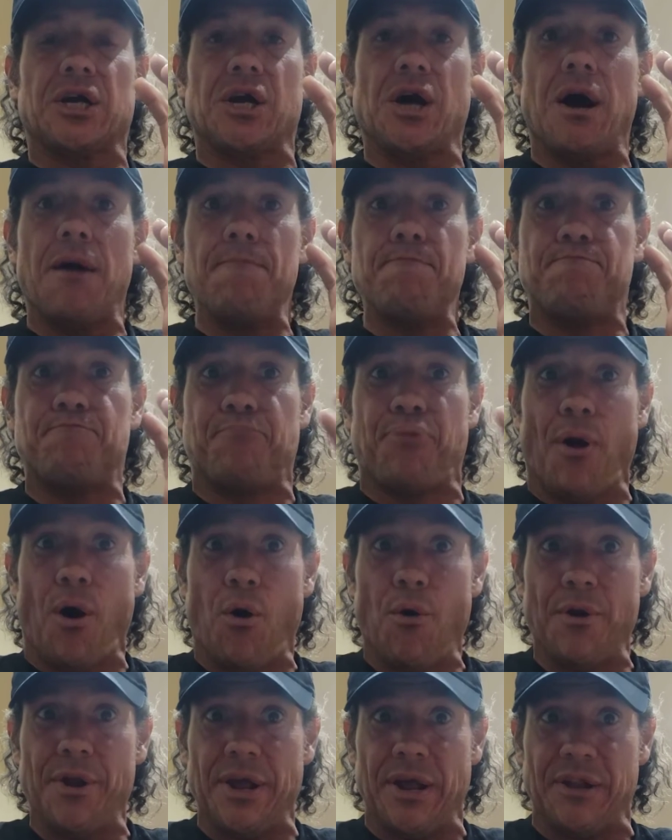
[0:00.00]

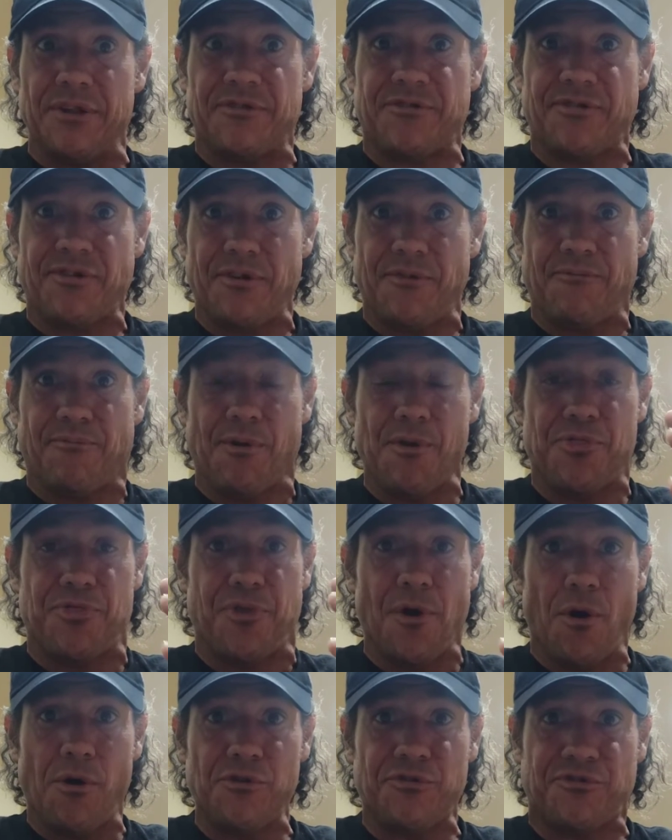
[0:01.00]
component. For
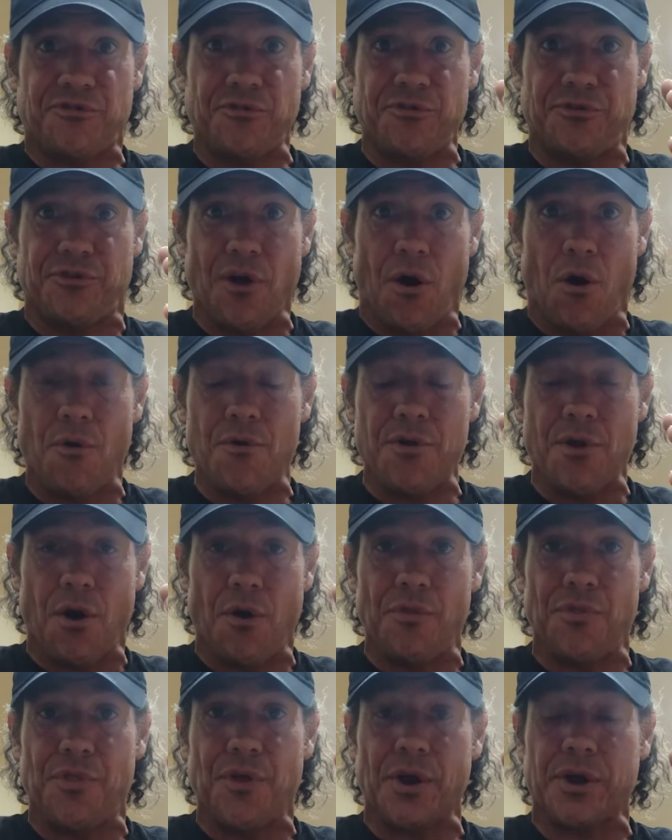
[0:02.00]
those who don't
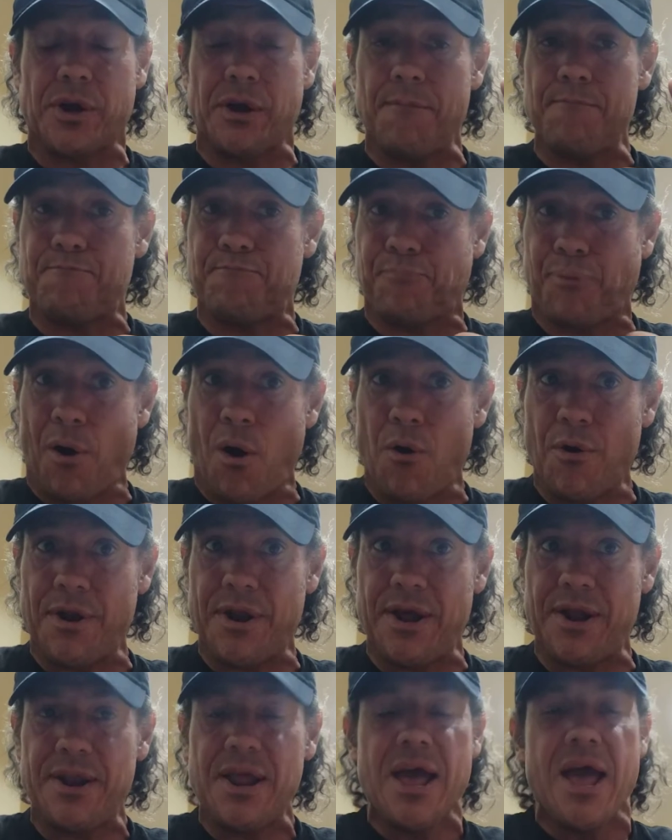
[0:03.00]
know, the
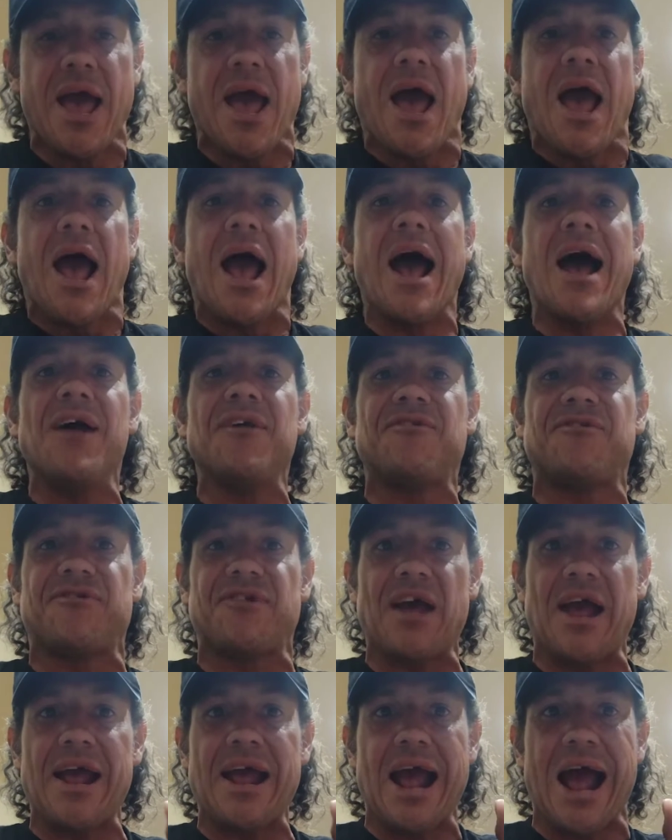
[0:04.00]
component is
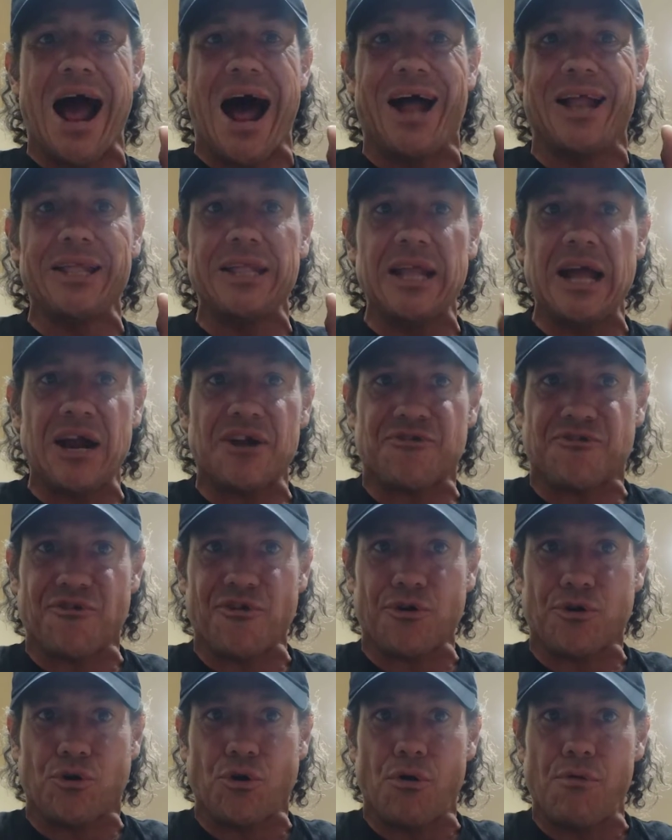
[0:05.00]
a
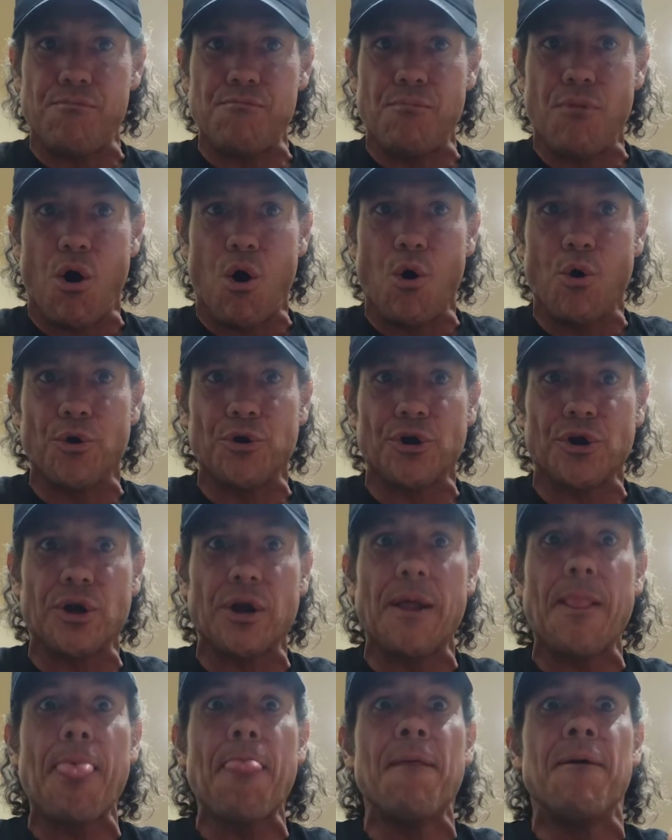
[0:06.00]
electrical
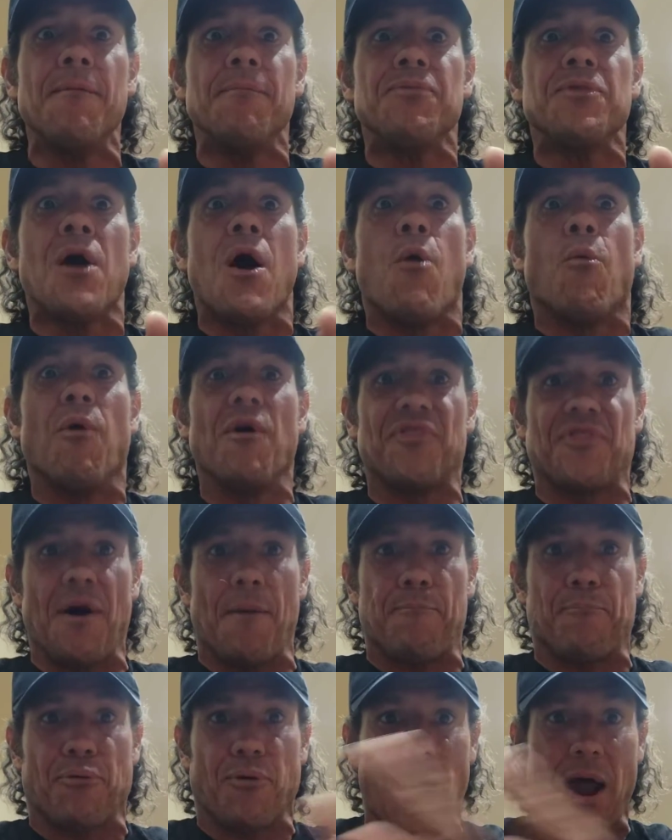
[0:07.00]
motor with
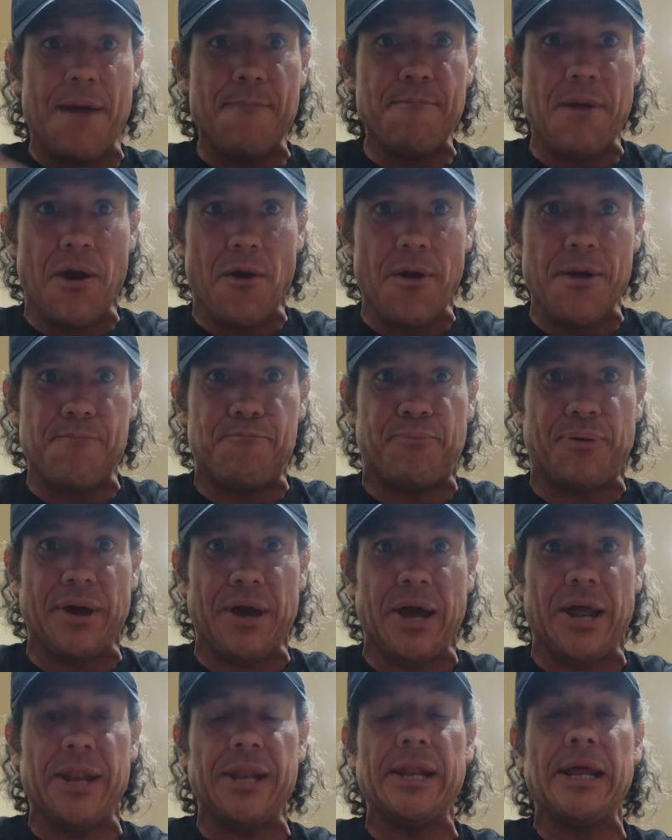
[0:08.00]
a primary
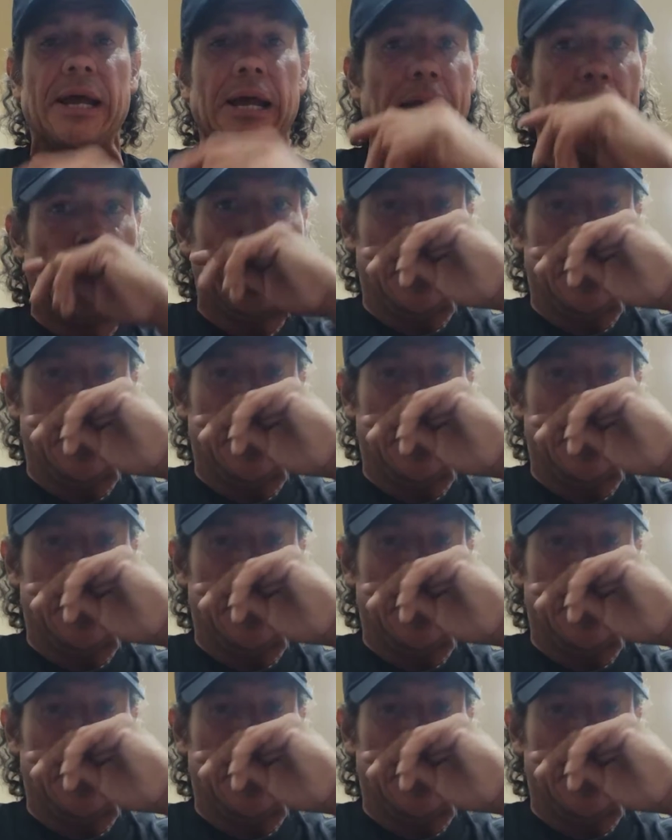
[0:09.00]
pin